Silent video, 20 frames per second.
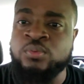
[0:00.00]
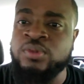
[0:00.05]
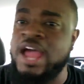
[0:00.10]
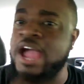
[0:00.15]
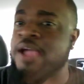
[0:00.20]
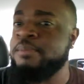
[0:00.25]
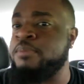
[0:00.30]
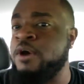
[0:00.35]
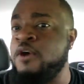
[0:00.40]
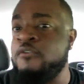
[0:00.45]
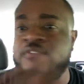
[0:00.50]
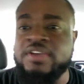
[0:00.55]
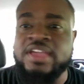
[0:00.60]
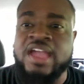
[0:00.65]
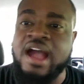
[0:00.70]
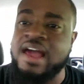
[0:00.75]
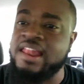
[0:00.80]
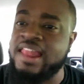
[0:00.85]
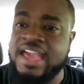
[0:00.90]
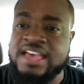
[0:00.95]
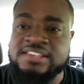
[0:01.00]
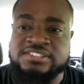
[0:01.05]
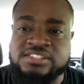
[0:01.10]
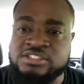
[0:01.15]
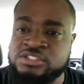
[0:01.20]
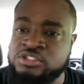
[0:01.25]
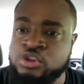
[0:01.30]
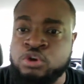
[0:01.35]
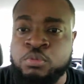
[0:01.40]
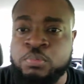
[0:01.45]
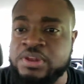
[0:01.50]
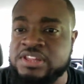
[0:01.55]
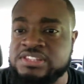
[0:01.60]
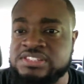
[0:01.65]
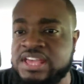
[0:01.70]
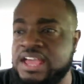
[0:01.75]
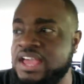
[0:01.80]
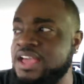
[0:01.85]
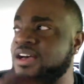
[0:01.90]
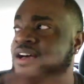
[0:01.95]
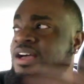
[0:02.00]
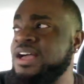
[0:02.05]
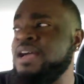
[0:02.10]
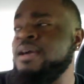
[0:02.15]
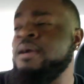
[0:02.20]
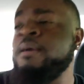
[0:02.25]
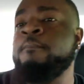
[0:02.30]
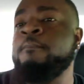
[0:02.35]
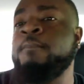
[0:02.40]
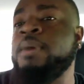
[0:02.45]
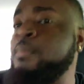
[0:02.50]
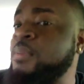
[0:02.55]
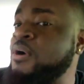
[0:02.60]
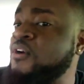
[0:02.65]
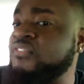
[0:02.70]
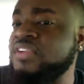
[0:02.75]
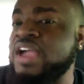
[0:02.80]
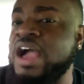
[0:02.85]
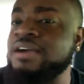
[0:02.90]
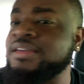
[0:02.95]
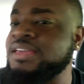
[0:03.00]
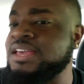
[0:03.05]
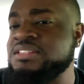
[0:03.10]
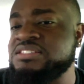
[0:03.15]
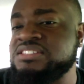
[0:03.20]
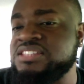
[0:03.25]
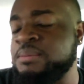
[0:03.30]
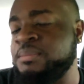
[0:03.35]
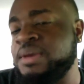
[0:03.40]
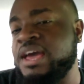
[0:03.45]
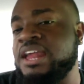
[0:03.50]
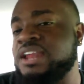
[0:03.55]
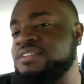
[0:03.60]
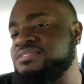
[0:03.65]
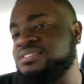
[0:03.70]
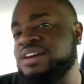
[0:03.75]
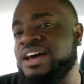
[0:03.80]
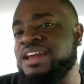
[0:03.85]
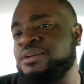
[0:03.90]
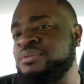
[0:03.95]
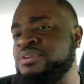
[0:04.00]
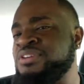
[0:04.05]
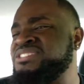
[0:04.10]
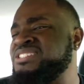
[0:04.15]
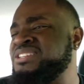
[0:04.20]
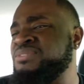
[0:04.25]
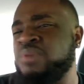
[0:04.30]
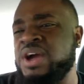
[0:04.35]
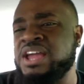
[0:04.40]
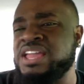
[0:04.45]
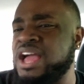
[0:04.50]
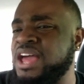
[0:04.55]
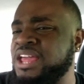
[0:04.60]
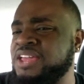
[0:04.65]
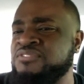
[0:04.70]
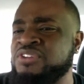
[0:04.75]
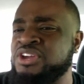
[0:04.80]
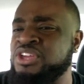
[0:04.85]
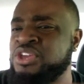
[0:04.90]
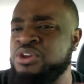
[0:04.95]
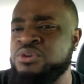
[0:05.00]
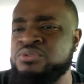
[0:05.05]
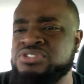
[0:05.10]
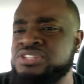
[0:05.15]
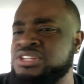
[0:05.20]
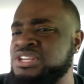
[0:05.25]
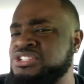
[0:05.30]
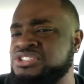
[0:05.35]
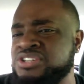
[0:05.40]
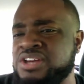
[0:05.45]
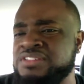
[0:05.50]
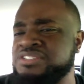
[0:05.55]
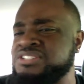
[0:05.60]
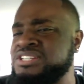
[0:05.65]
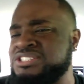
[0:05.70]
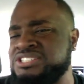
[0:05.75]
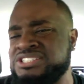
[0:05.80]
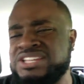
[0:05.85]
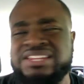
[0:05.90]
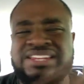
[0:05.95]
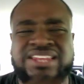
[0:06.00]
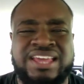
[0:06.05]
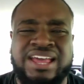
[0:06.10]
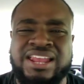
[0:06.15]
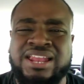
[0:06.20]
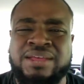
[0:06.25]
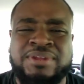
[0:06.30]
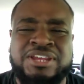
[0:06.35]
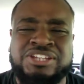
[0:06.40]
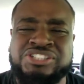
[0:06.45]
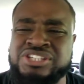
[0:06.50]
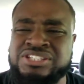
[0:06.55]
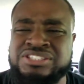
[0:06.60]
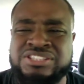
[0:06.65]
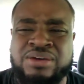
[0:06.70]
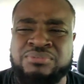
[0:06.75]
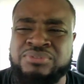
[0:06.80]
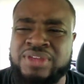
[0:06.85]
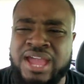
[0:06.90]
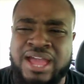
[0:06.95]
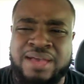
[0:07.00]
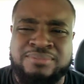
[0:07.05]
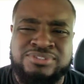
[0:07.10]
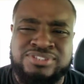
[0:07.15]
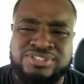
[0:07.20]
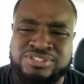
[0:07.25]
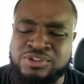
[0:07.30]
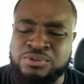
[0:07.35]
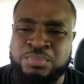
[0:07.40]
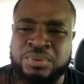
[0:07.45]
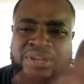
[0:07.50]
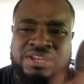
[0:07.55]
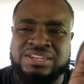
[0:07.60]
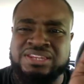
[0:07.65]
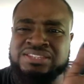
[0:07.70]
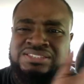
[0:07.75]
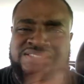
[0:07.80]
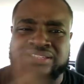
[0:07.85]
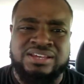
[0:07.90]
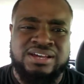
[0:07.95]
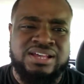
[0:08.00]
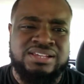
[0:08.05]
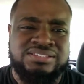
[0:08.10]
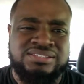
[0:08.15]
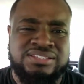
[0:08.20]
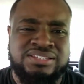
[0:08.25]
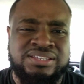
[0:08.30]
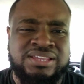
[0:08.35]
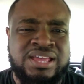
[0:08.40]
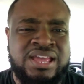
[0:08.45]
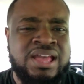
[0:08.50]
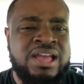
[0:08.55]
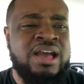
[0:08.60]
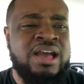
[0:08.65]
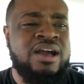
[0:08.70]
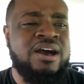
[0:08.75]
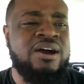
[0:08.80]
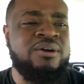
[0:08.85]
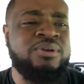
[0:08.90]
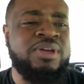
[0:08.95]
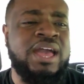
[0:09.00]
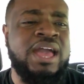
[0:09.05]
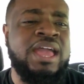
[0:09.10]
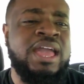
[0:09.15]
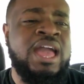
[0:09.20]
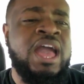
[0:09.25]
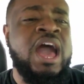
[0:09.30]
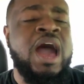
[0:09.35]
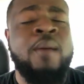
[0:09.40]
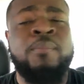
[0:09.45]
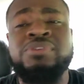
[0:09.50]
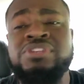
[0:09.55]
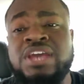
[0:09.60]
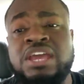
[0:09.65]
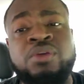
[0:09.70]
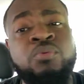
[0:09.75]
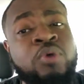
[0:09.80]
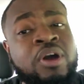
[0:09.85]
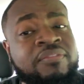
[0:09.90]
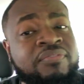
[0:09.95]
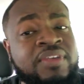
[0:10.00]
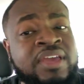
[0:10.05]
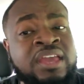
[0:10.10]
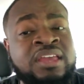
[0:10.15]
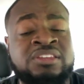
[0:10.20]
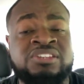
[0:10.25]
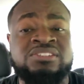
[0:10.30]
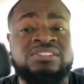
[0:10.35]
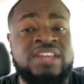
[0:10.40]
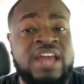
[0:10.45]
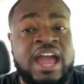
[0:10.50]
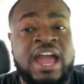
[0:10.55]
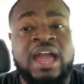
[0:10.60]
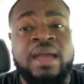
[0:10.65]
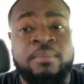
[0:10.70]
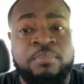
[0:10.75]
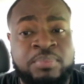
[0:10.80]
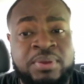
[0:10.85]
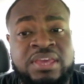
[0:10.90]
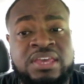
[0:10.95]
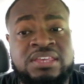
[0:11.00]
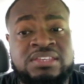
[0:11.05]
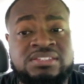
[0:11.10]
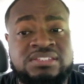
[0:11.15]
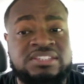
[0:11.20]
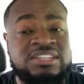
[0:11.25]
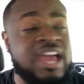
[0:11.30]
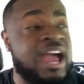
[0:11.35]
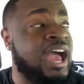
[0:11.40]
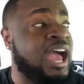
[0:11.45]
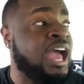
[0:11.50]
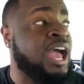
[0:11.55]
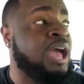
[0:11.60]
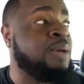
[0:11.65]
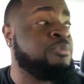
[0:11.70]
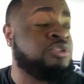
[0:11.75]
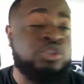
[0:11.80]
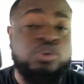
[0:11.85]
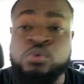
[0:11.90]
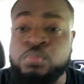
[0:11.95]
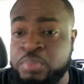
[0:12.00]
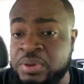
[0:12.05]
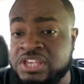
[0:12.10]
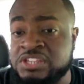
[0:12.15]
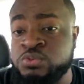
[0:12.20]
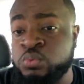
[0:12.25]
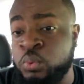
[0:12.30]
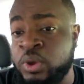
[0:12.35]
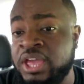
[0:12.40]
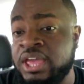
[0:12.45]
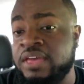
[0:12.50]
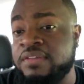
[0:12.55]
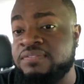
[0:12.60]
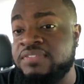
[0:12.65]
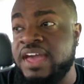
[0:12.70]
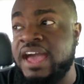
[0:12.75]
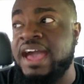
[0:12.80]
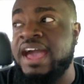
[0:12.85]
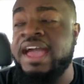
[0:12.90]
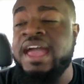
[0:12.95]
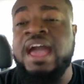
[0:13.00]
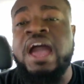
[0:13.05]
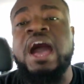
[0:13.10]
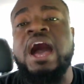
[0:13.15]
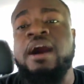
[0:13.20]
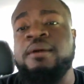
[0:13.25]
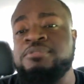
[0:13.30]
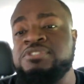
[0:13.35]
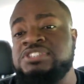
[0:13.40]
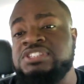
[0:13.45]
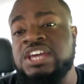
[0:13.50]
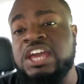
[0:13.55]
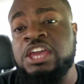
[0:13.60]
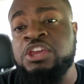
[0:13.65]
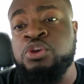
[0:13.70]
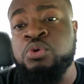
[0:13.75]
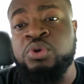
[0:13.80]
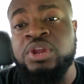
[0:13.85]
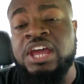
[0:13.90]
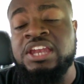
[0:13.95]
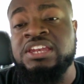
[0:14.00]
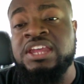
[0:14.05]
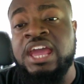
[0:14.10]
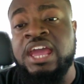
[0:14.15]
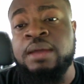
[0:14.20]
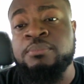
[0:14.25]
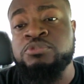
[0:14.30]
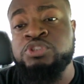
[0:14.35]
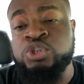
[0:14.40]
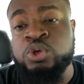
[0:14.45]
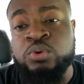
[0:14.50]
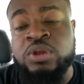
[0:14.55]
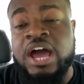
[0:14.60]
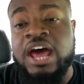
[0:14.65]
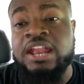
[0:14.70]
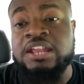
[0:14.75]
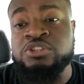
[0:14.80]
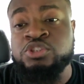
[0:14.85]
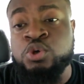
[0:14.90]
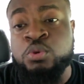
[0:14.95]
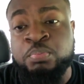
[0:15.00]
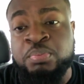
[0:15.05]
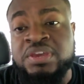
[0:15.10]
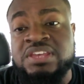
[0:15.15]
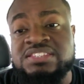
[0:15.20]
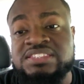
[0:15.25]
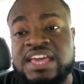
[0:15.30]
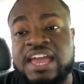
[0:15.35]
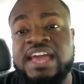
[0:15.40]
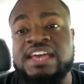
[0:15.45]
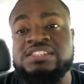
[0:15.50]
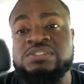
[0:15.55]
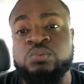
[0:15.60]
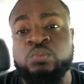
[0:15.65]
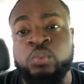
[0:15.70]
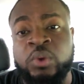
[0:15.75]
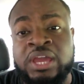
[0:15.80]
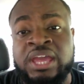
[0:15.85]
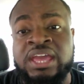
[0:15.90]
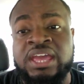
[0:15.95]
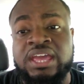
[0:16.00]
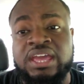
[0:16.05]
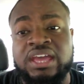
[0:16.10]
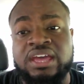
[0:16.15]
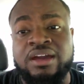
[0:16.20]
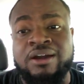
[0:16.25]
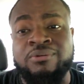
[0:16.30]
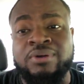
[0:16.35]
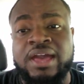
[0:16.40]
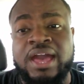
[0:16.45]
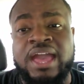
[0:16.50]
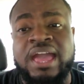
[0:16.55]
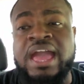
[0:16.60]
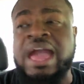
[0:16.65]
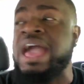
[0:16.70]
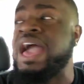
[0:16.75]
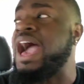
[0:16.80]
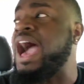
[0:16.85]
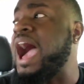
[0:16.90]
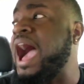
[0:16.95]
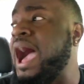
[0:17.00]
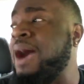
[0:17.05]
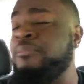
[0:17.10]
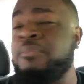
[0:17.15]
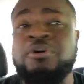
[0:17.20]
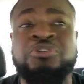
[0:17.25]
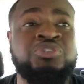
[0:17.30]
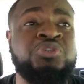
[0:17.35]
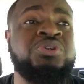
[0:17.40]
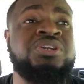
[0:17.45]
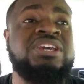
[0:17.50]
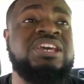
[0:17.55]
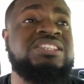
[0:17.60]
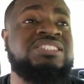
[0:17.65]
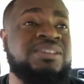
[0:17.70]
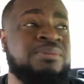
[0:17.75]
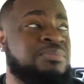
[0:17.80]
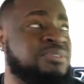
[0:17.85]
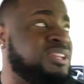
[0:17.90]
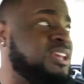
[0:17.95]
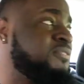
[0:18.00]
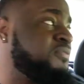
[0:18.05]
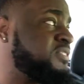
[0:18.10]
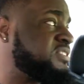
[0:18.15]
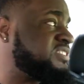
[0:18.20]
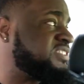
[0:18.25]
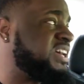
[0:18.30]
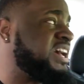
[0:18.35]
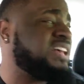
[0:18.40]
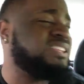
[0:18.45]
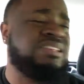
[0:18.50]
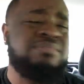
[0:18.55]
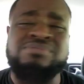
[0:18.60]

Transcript: Like both of y'all asses stupid as hell. But both y'all getting something out of so I don't see why y'all even accusing each other. Just shut the hell up. That shit's so damn stupid and disgusting. Okay? I'm gonna tell you one thing, dime piece, dime, two piece wing and thigh. I'm sick of you in that damn two dollar two piece ass wig, okay? I want you to get some different styles.